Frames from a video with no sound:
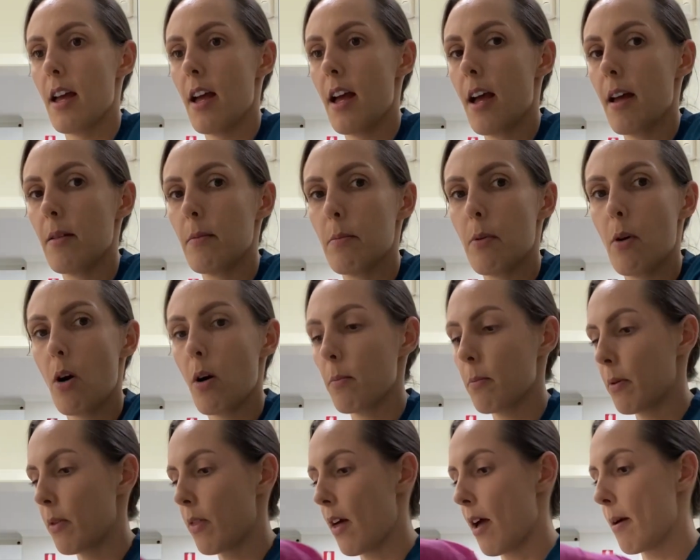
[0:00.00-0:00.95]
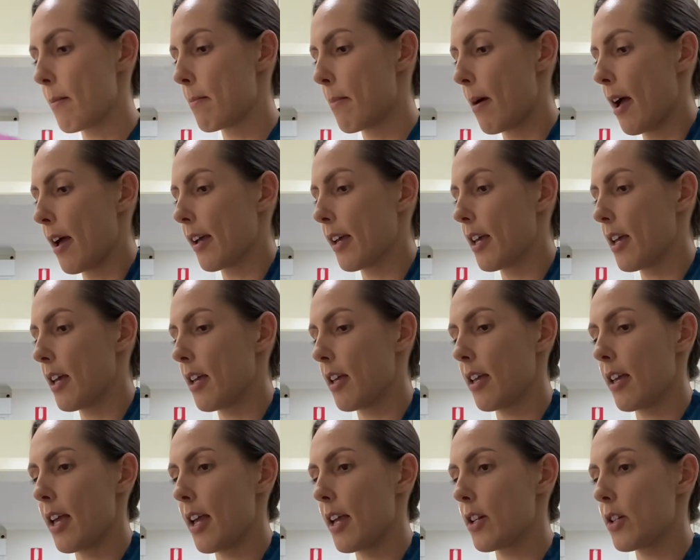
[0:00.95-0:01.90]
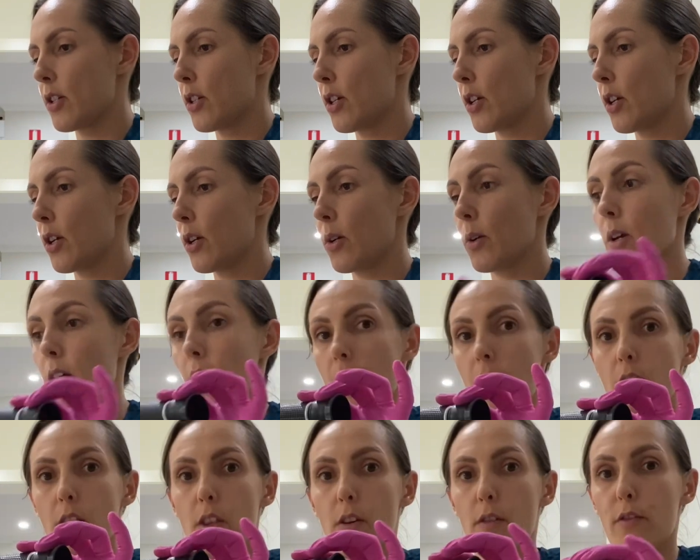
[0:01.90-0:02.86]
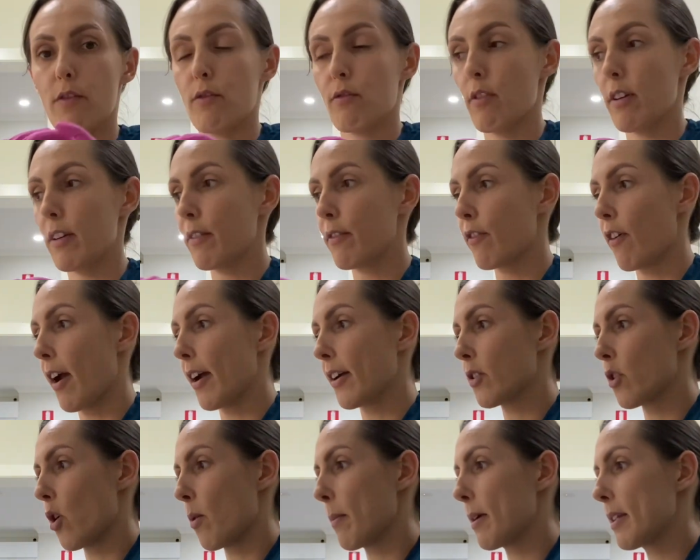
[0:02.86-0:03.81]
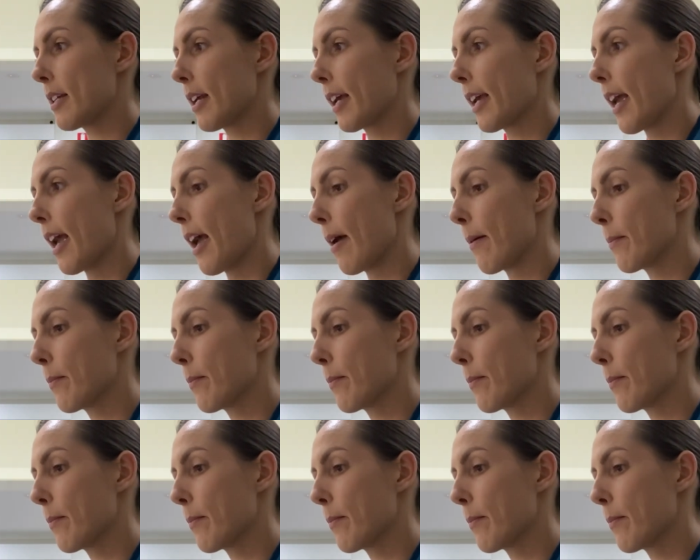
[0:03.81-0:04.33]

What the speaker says: and pop that back into the refractometer kit.